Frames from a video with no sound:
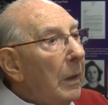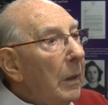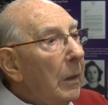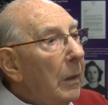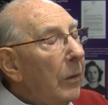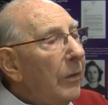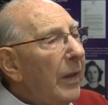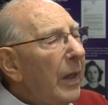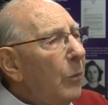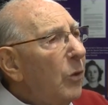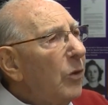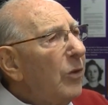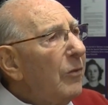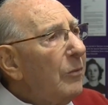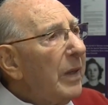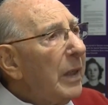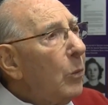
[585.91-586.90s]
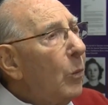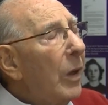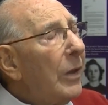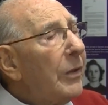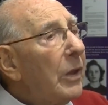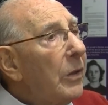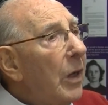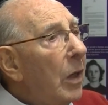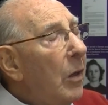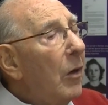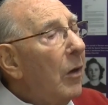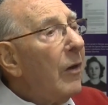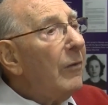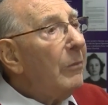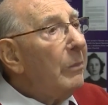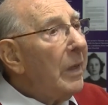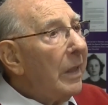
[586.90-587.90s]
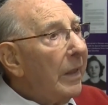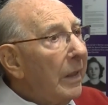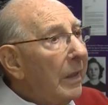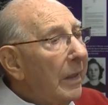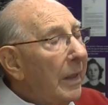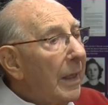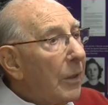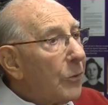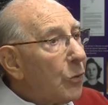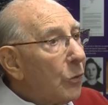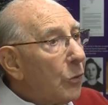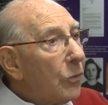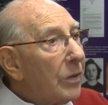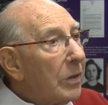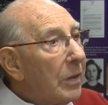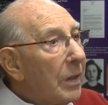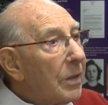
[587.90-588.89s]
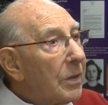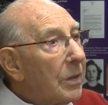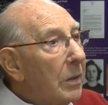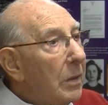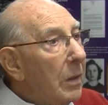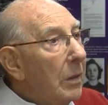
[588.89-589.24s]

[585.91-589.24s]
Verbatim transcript: uh, there would have been one and a half million casualties.